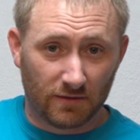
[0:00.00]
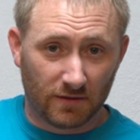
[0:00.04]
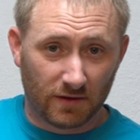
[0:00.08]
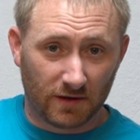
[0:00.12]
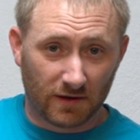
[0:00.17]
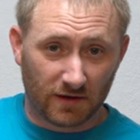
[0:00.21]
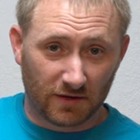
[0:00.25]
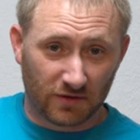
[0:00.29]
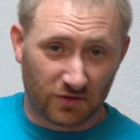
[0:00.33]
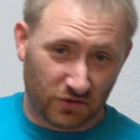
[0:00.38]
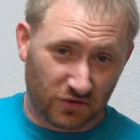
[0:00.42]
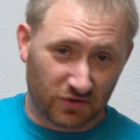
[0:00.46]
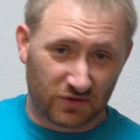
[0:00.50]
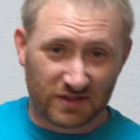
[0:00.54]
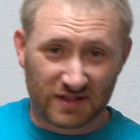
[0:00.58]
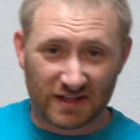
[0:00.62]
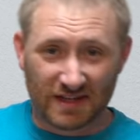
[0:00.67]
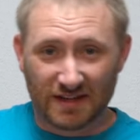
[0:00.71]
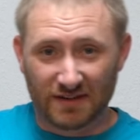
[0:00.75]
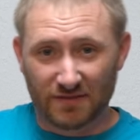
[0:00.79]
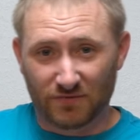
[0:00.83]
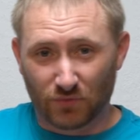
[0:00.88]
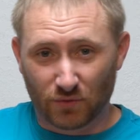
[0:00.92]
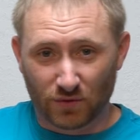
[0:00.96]

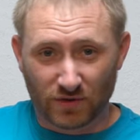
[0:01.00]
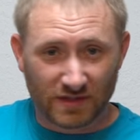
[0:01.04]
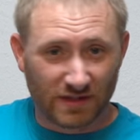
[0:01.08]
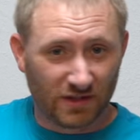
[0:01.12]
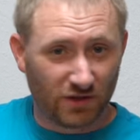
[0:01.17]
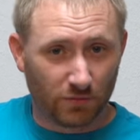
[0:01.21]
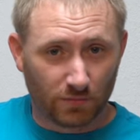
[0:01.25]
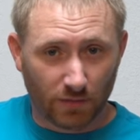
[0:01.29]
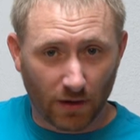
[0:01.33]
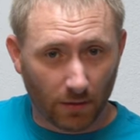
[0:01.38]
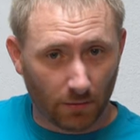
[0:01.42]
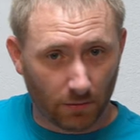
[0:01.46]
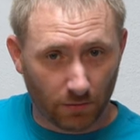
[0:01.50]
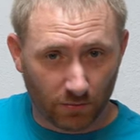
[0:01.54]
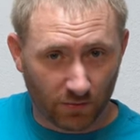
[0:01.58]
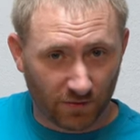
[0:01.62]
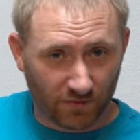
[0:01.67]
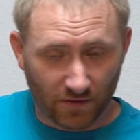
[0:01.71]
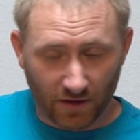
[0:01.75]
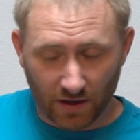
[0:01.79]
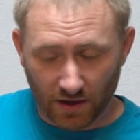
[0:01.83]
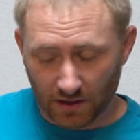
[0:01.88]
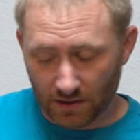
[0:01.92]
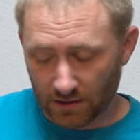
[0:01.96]
13 and 14, you're
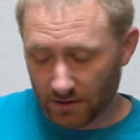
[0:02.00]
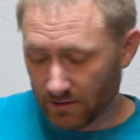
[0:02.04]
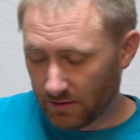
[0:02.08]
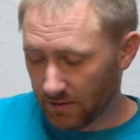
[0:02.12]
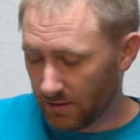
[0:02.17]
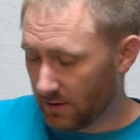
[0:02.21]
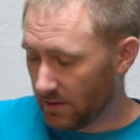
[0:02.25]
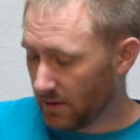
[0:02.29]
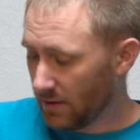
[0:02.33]
probably fine.